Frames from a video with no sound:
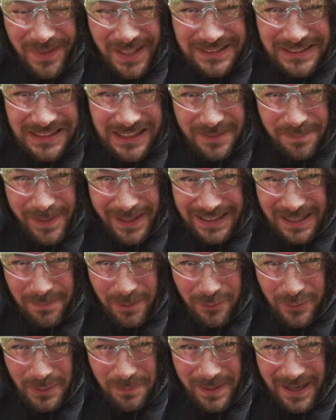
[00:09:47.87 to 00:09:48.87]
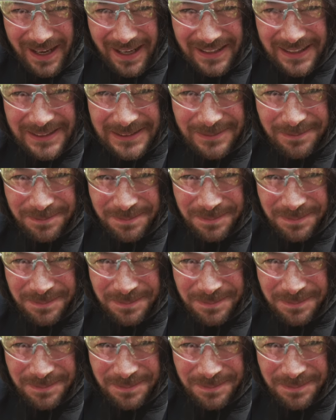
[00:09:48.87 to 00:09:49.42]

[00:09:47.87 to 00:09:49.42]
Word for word: You just pick them off the bag.